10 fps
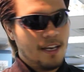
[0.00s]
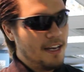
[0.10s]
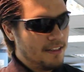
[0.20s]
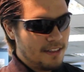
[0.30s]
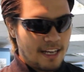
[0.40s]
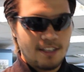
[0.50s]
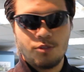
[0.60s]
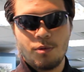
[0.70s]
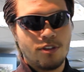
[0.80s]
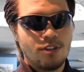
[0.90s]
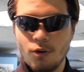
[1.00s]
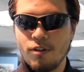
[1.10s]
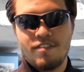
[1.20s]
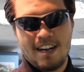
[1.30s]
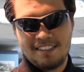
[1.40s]
And that is with no
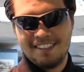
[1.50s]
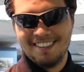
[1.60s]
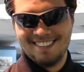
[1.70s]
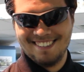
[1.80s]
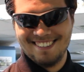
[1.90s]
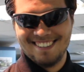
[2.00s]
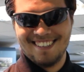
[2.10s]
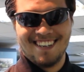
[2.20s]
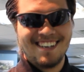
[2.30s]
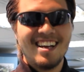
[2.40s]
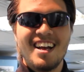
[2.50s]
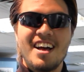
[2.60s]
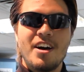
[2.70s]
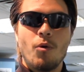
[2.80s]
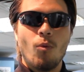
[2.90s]
effect.
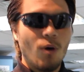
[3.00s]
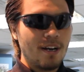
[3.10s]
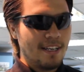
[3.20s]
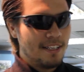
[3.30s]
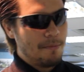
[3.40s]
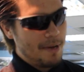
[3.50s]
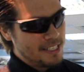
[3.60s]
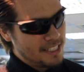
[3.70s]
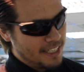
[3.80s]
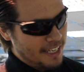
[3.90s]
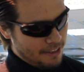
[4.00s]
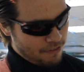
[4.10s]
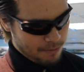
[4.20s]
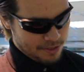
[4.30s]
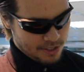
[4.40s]
What an amazing kick
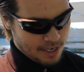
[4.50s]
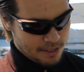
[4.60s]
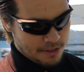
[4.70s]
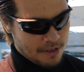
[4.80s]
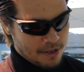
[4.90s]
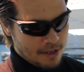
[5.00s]
from this gun.